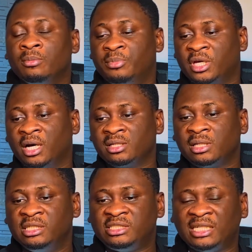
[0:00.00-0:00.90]
because
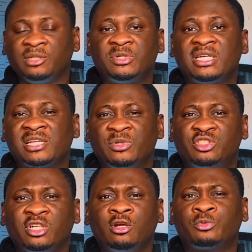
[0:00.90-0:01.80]
ChatGPT has been
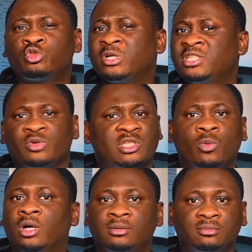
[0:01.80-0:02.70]
trained up to
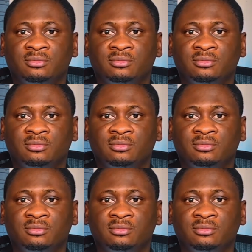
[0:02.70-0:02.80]
2021,